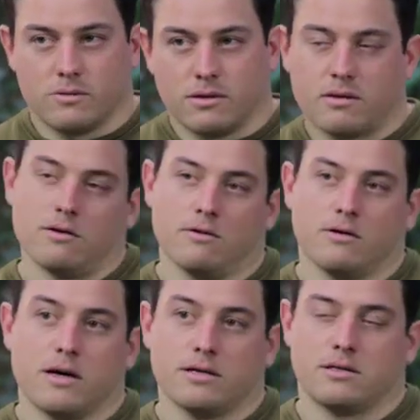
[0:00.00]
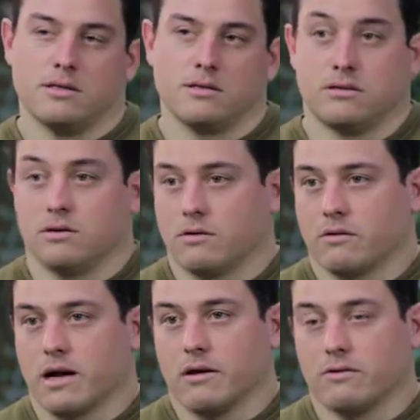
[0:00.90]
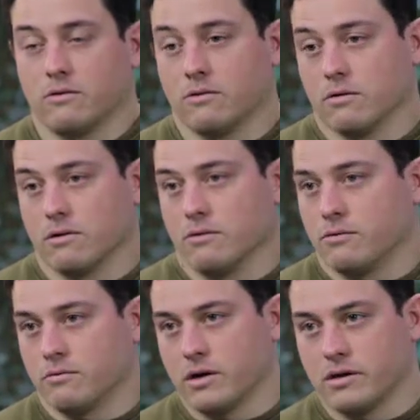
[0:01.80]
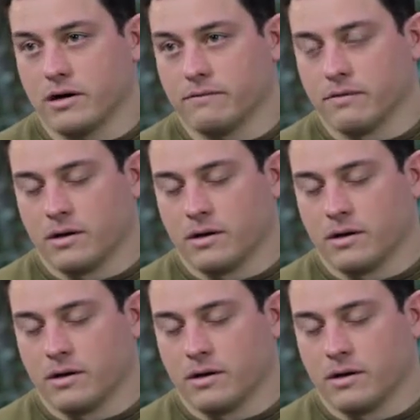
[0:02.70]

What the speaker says: but they're lost into the ground or through runoff.